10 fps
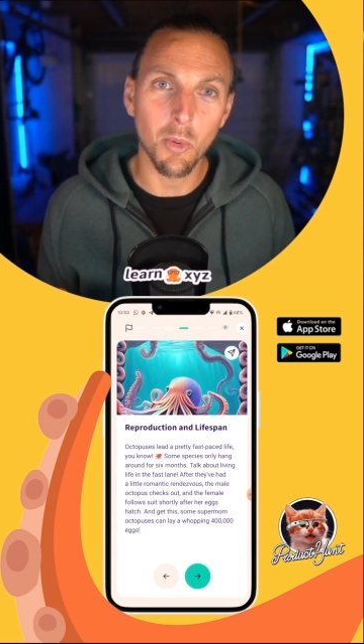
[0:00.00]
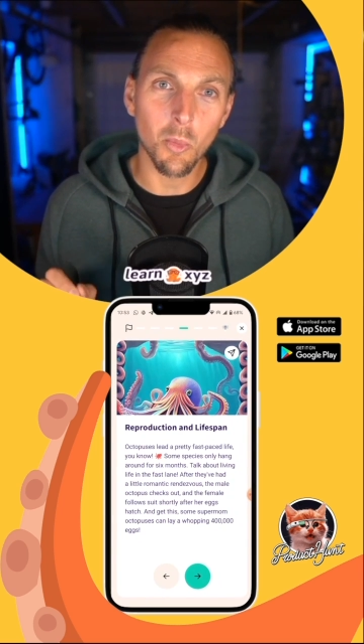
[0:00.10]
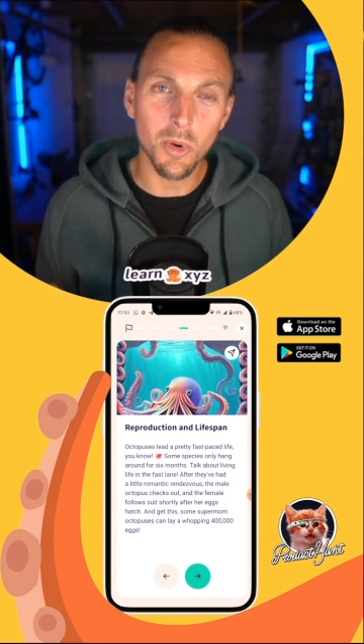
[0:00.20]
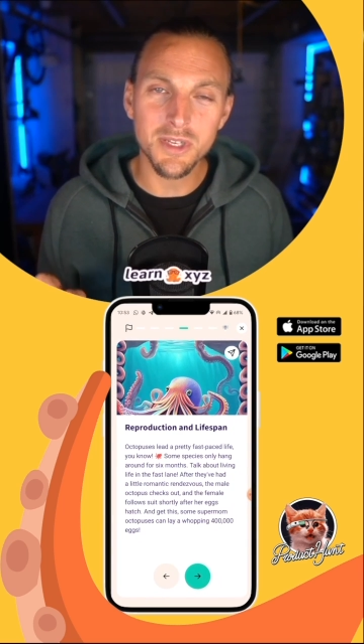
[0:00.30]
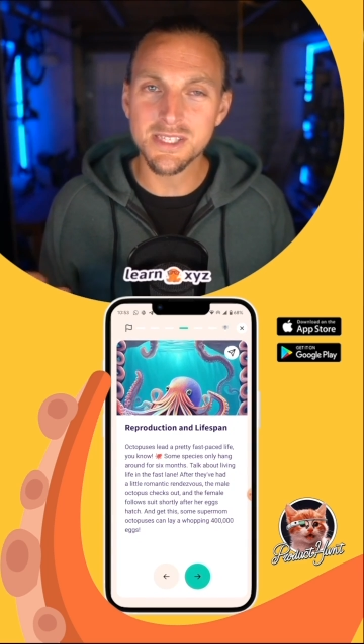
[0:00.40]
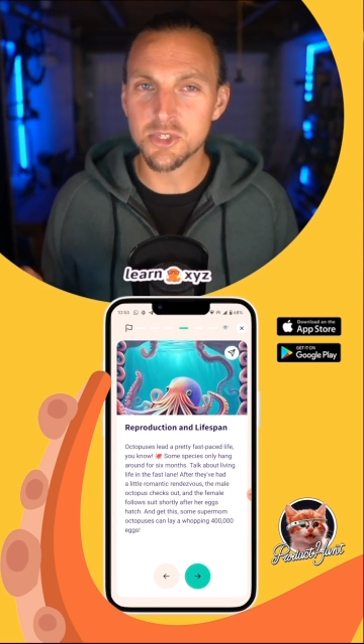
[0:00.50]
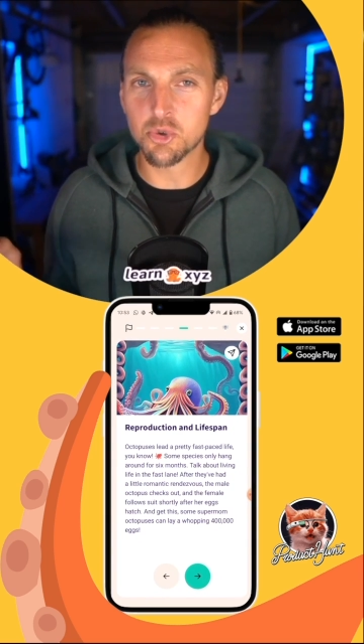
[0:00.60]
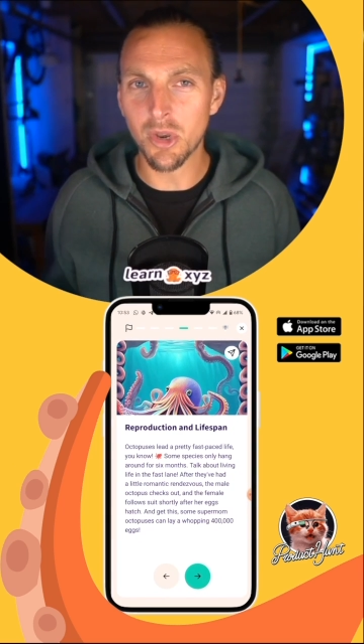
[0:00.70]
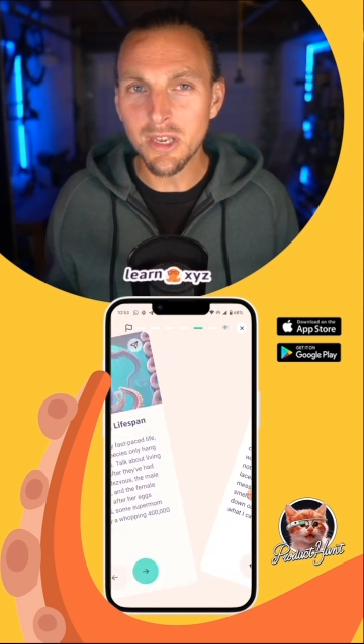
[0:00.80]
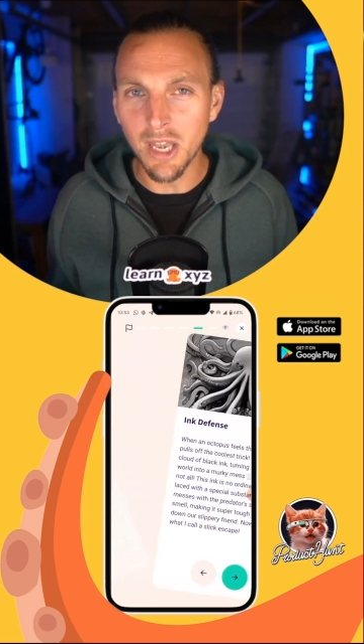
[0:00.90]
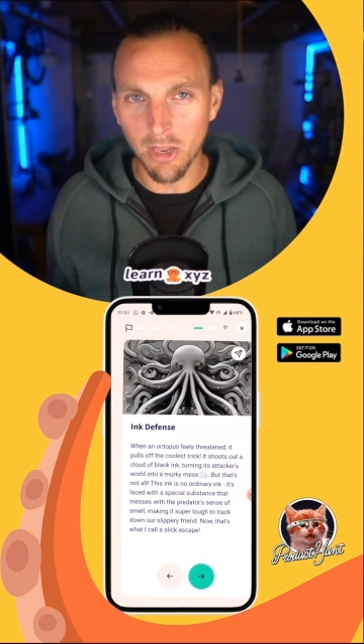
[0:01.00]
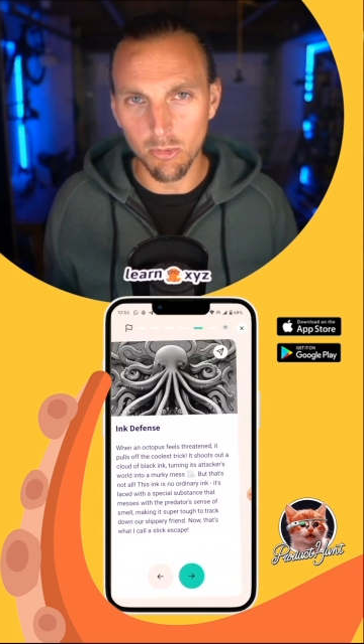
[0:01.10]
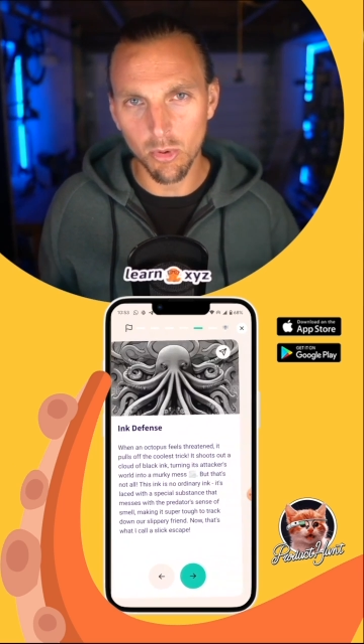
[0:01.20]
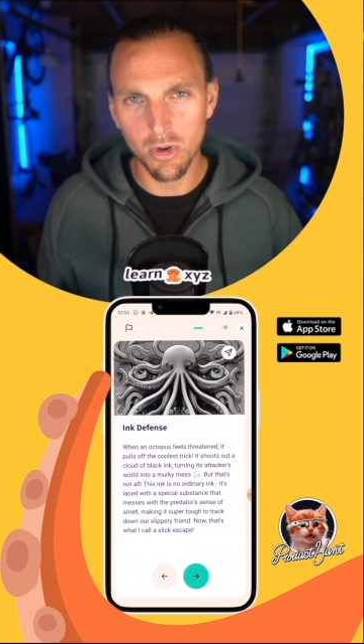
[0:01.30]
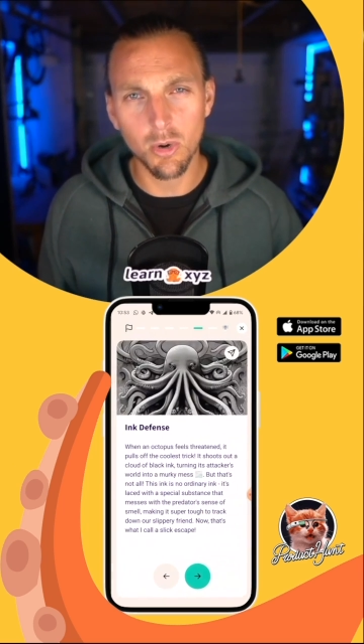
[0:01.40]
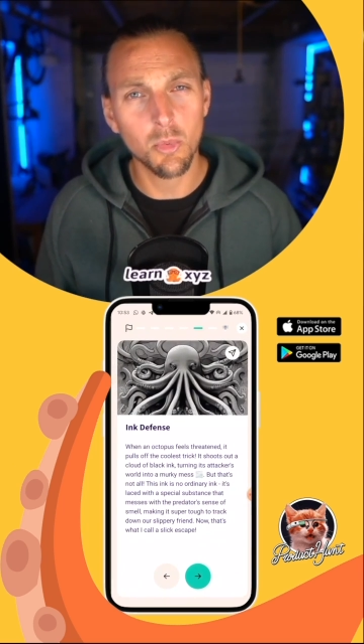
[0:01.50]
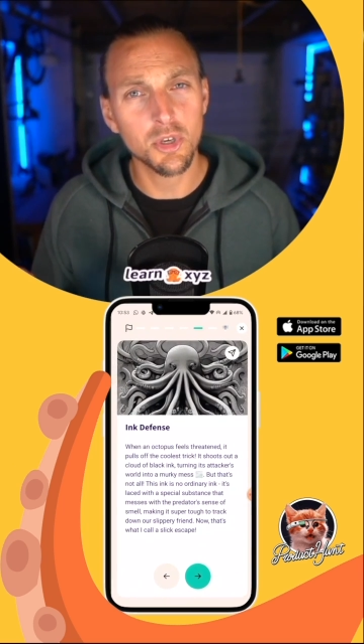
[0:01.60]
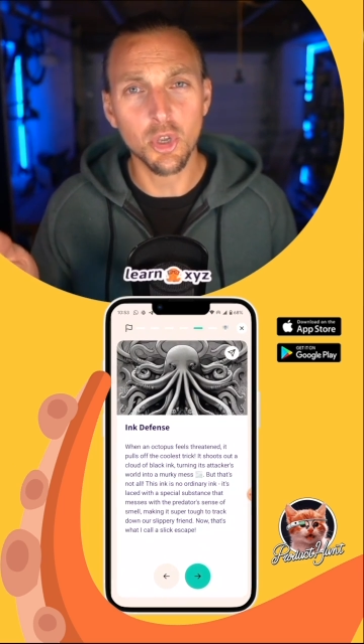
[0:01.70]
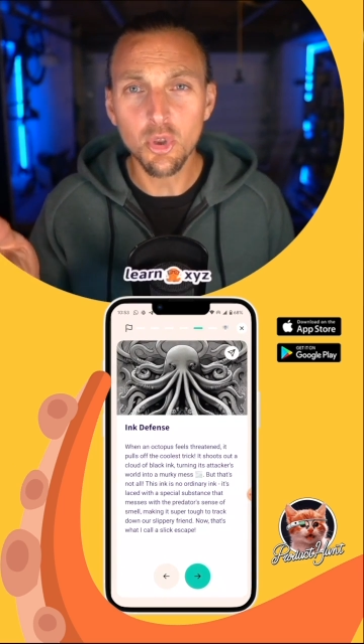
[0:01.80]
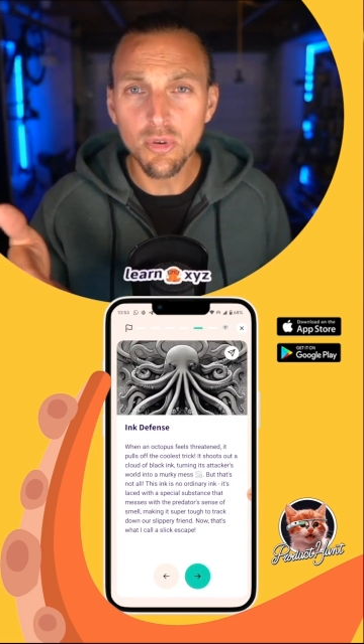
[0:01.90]
what is trending or
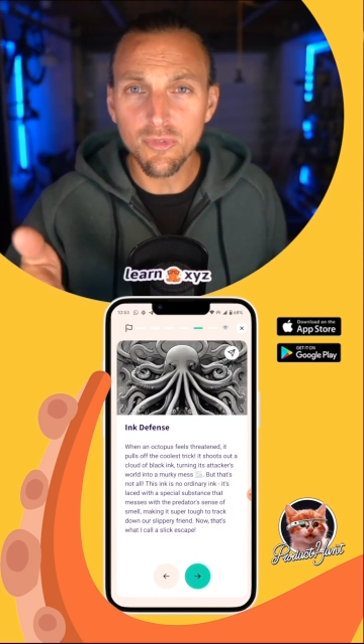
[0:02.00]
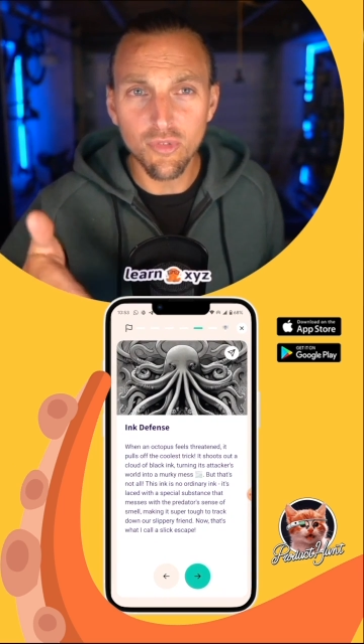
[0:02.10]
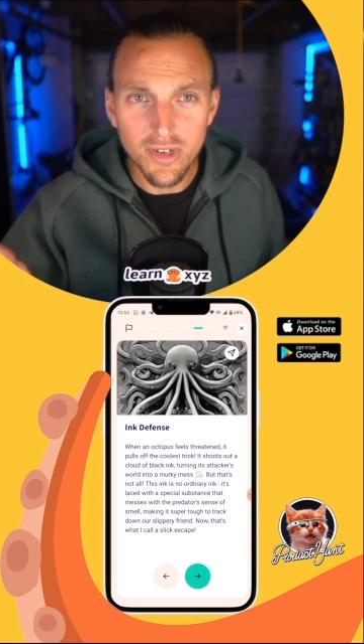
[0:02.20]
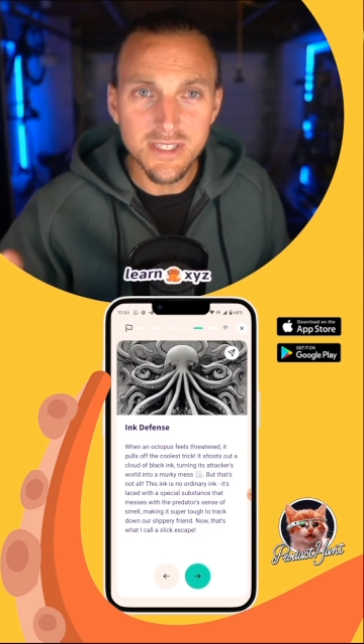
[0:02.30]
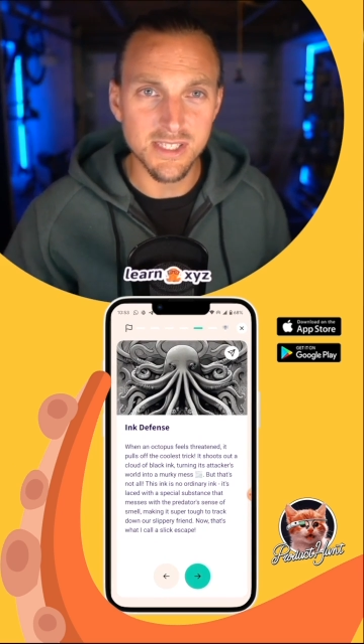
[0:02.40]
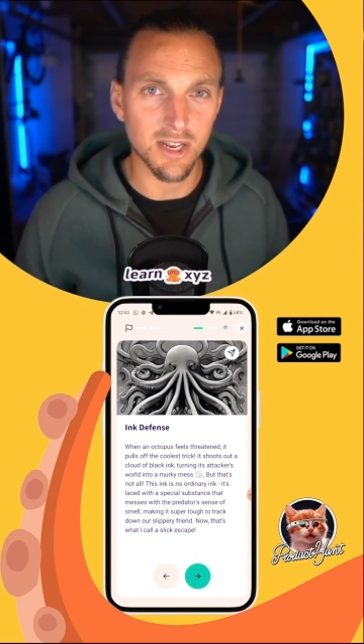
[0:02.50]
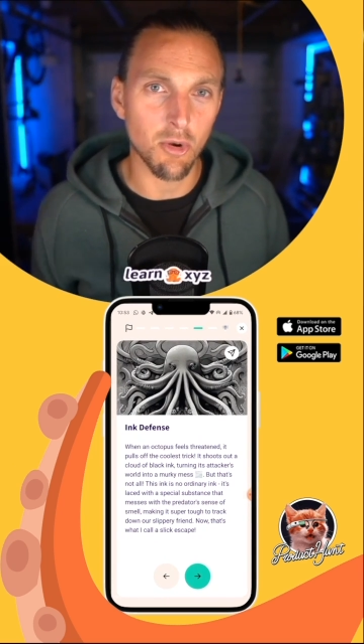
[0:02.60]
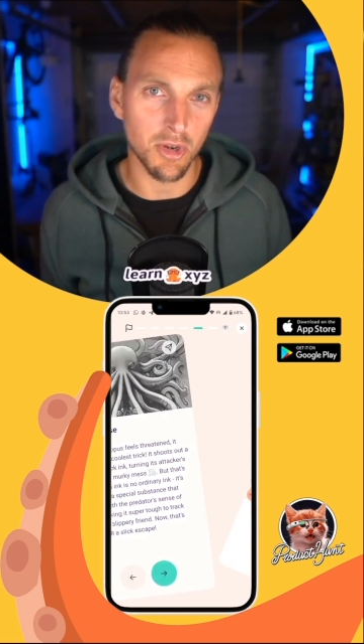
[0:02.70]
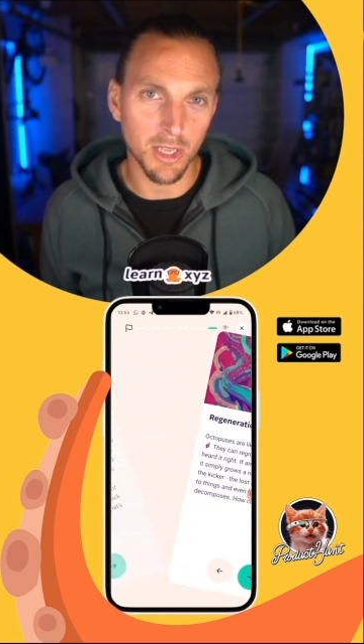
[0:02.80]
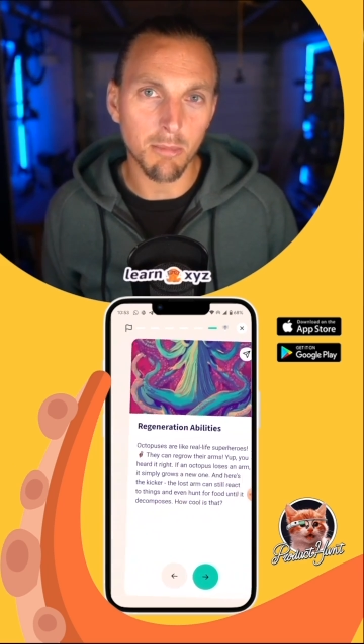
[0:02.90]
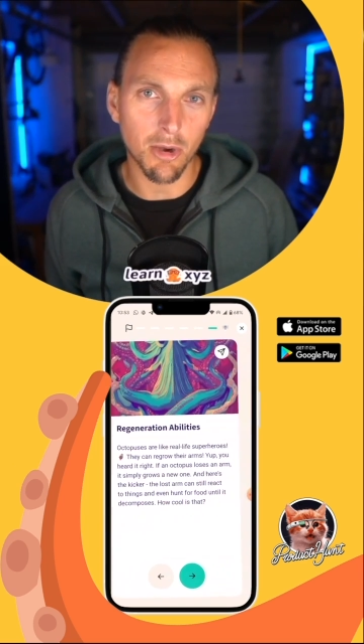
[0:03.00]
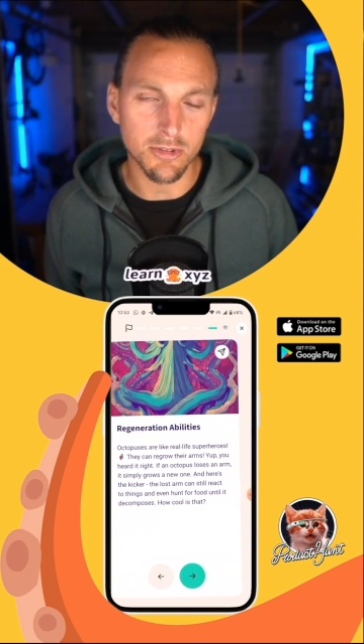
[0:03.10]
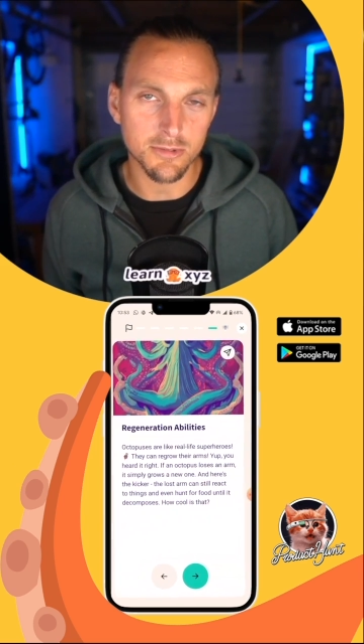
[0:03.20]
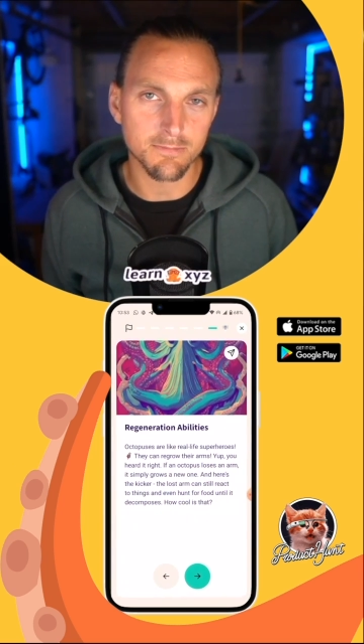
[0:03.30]
what your friends are learning about.